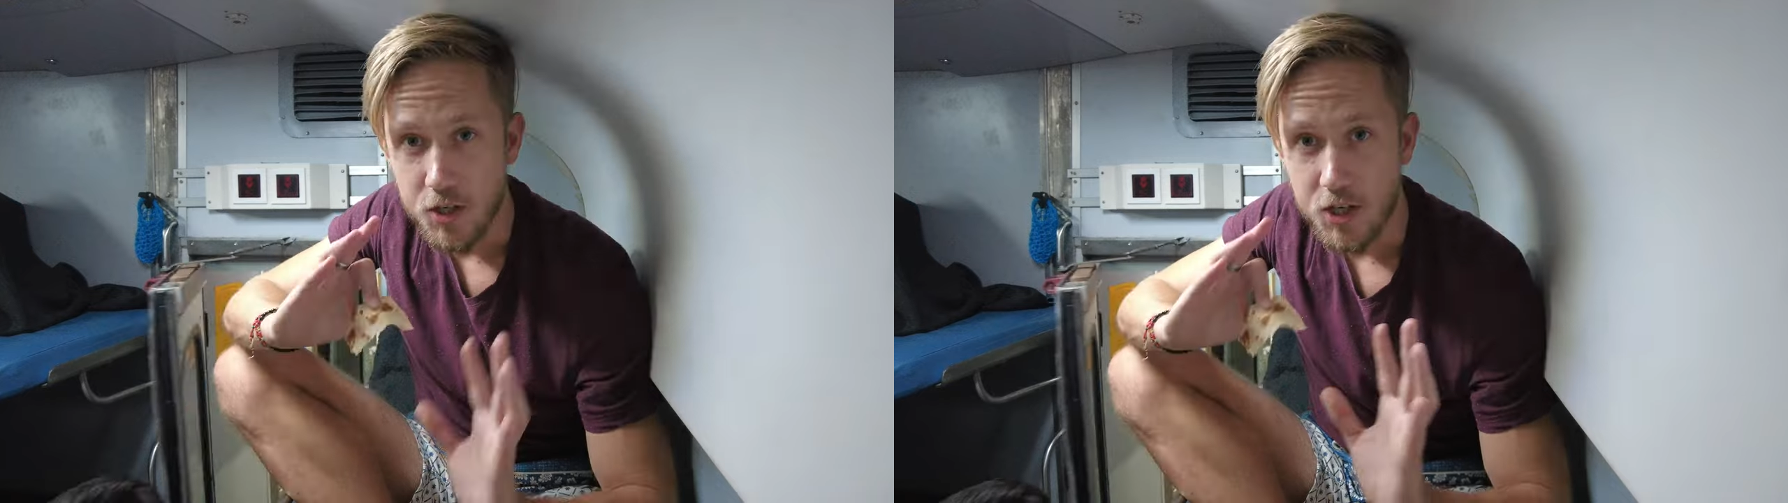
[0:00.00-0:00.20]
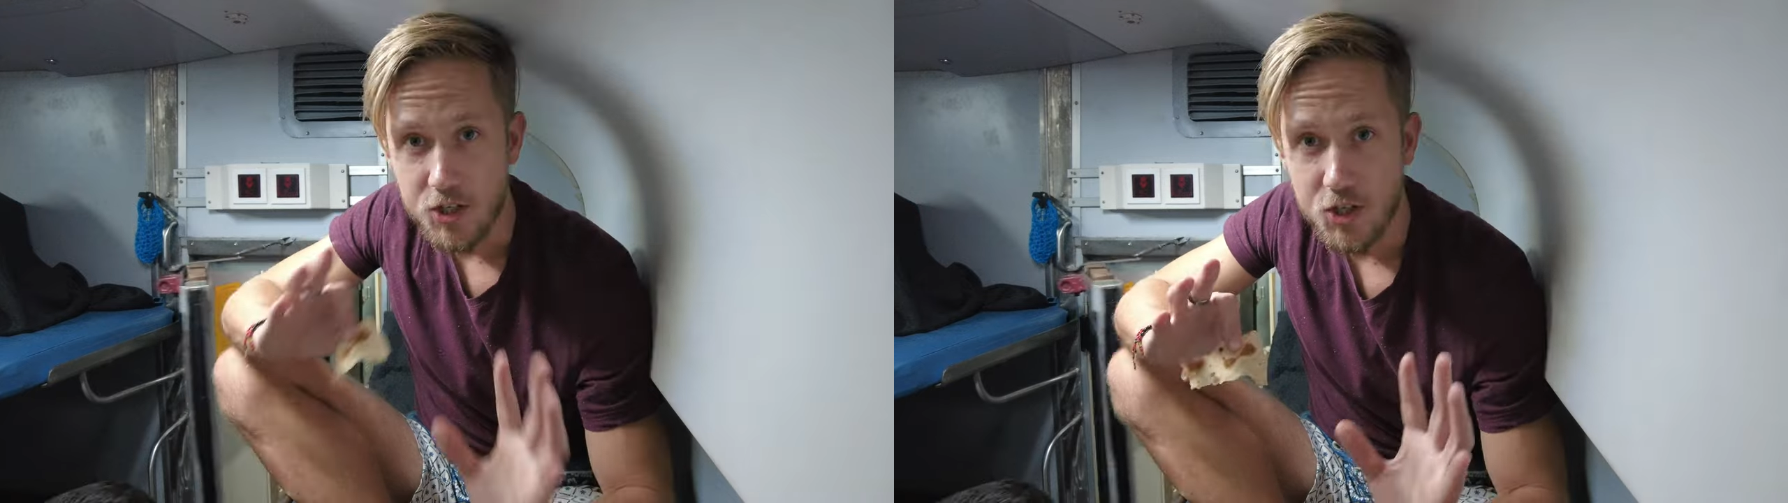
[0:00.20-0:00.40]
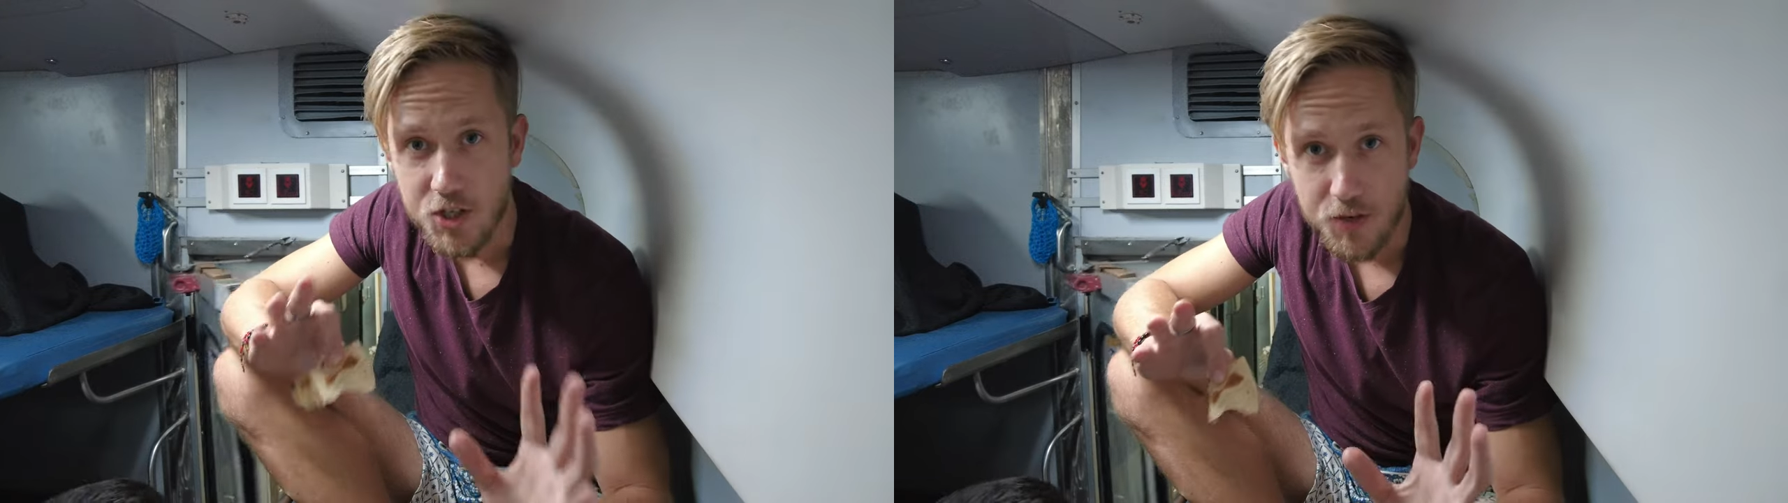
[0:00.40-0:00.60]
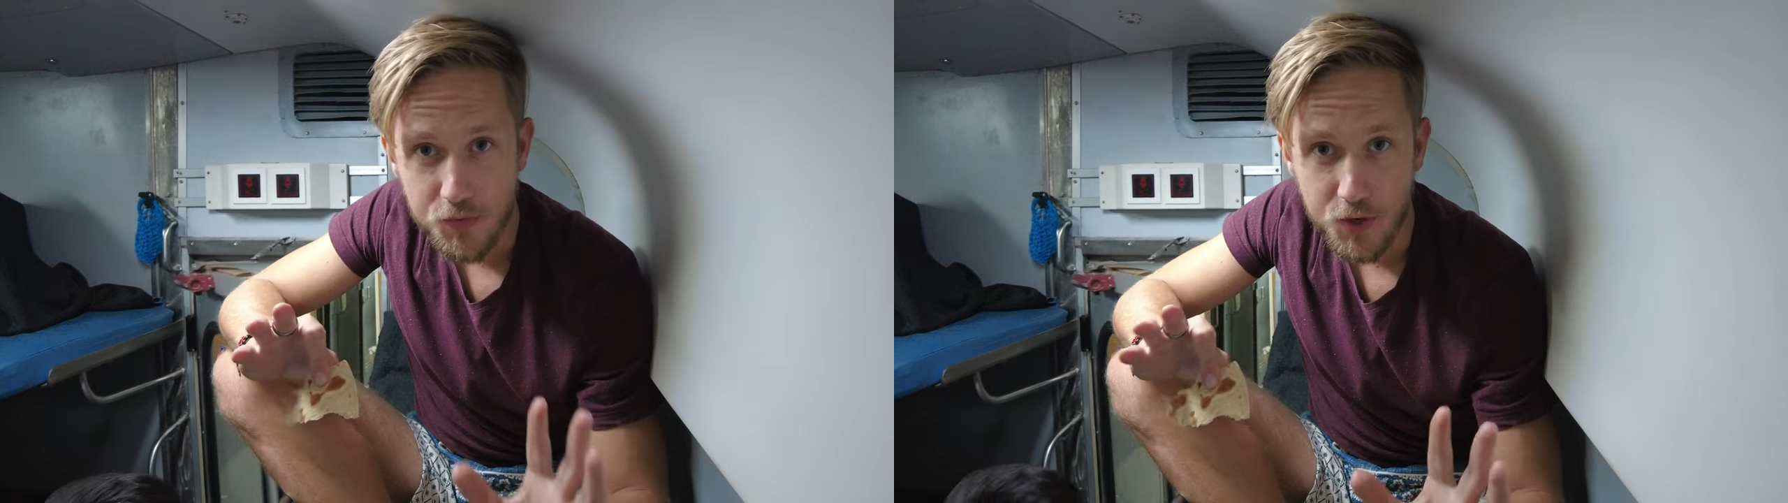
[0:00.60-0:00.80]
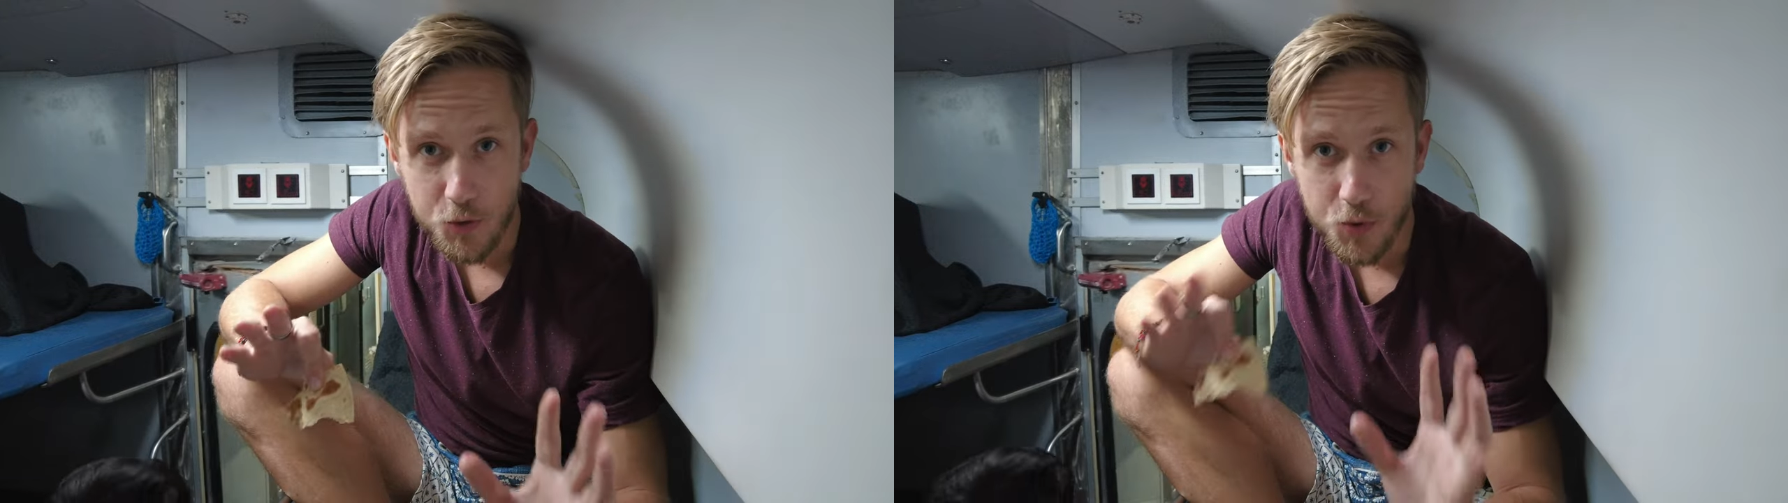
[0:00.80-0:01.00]
This is
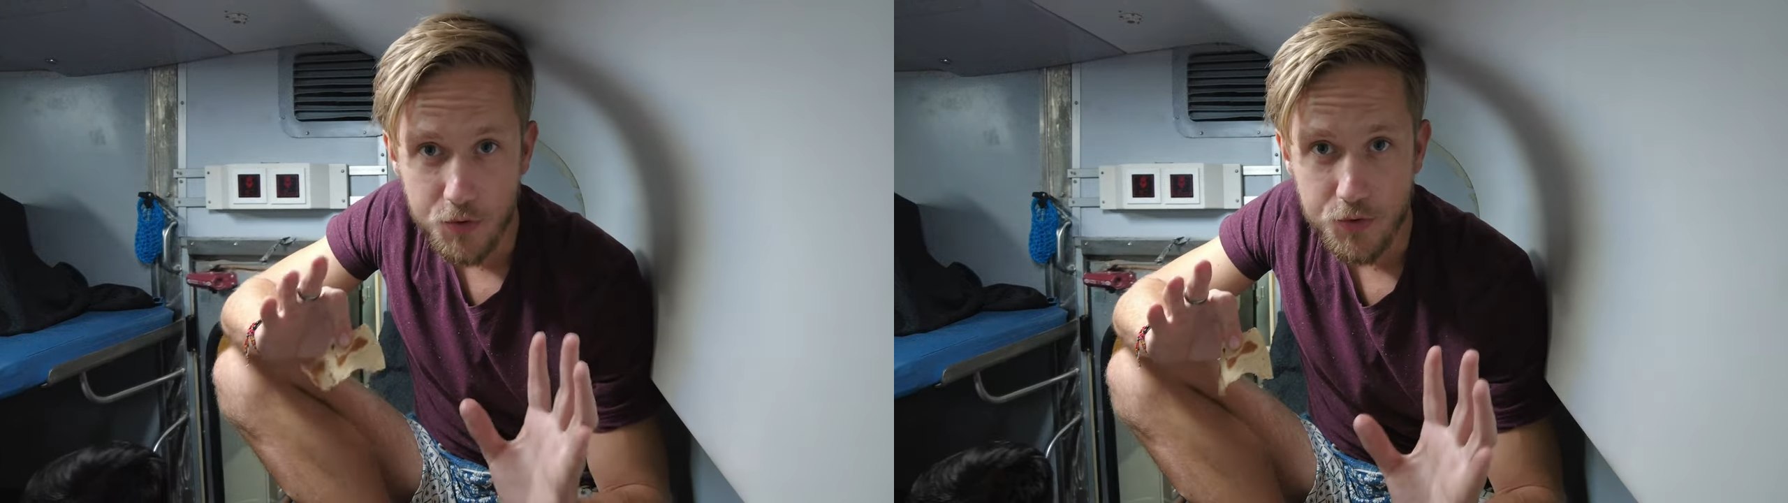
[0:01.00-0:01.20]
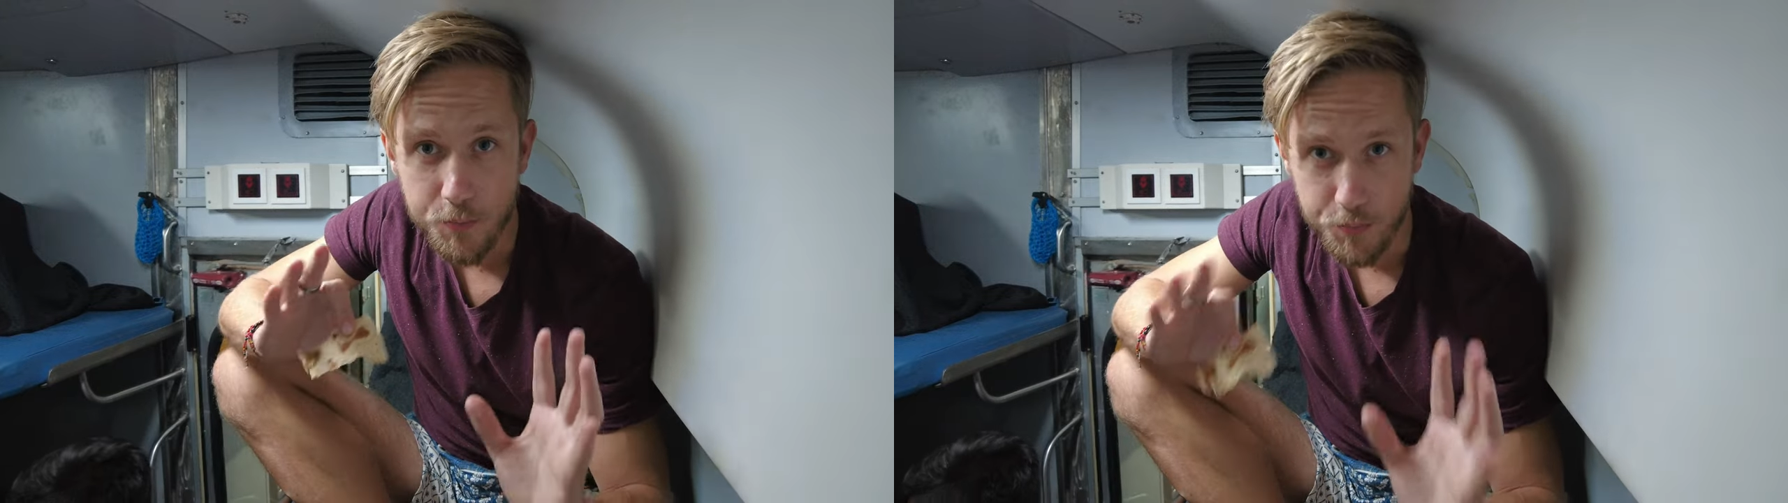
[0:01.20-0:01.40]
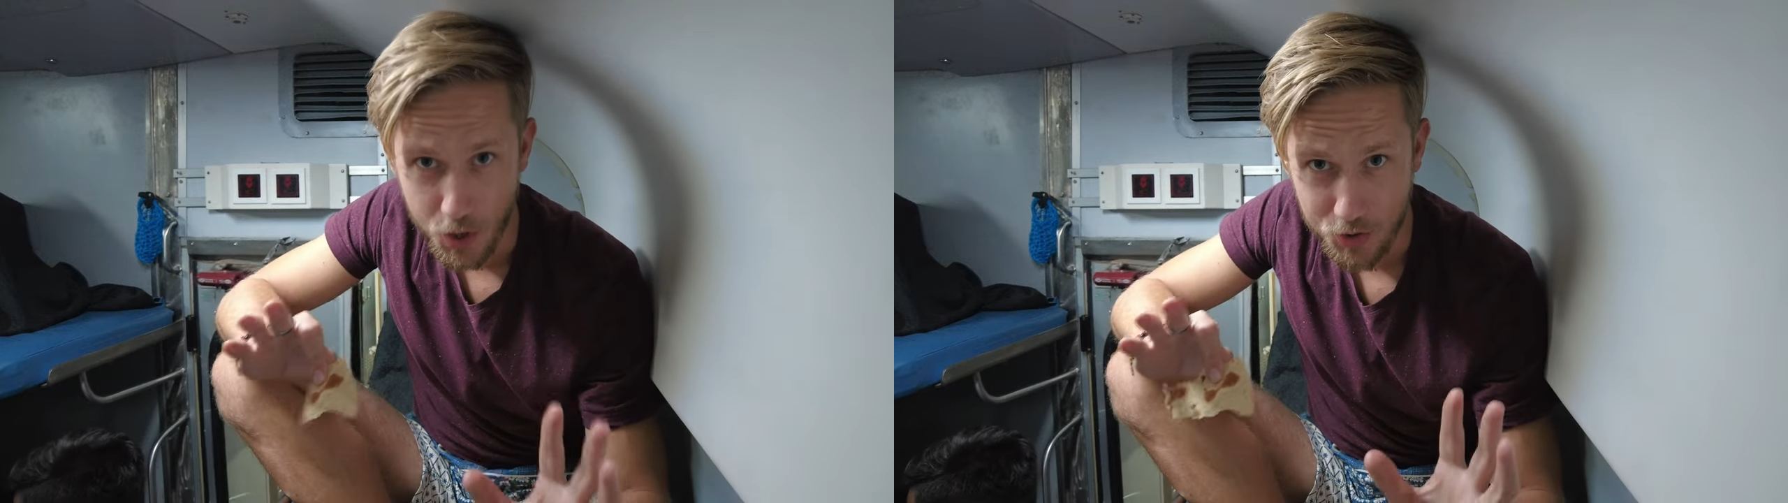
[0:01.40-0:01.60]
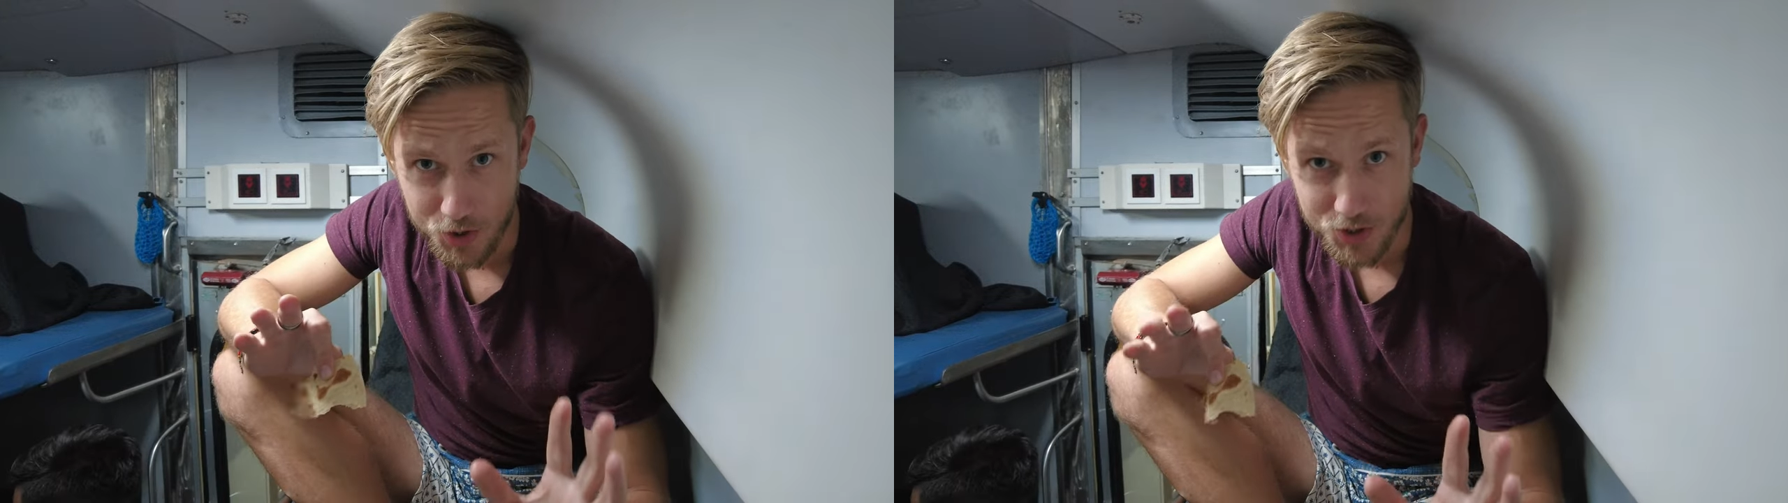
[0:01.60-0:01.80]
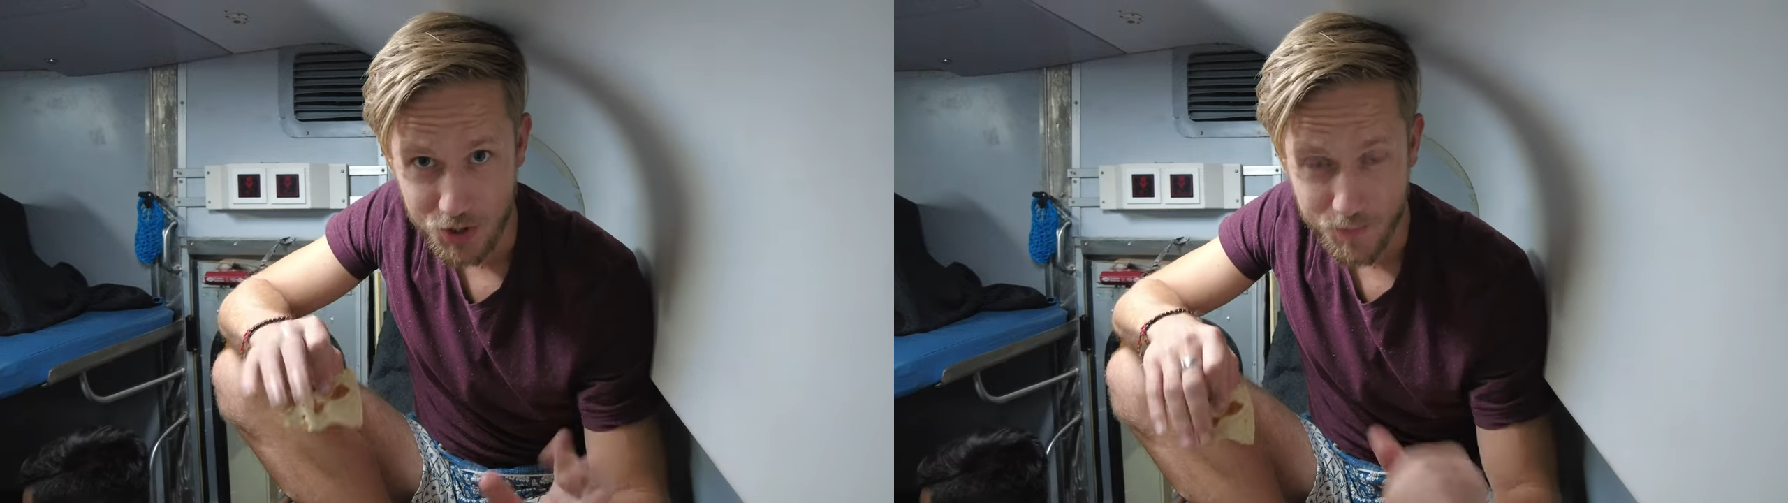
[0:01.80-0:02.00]
definitely one of the
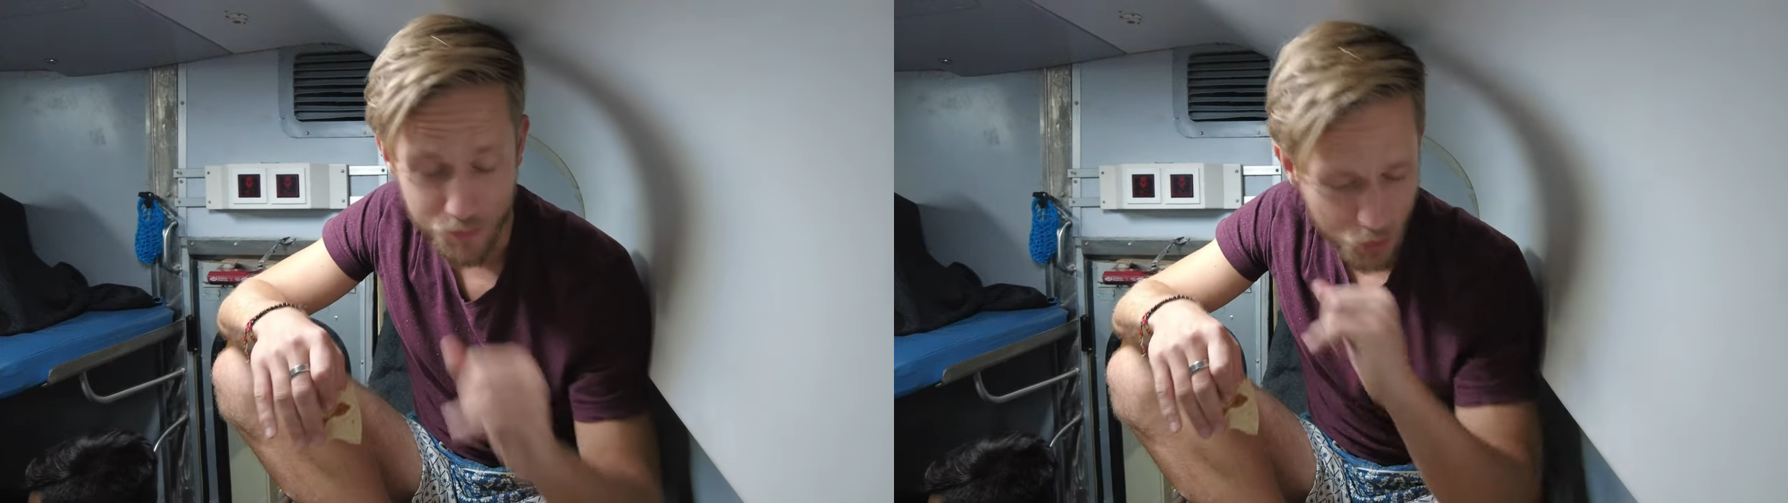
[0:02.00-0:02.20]
bonuses.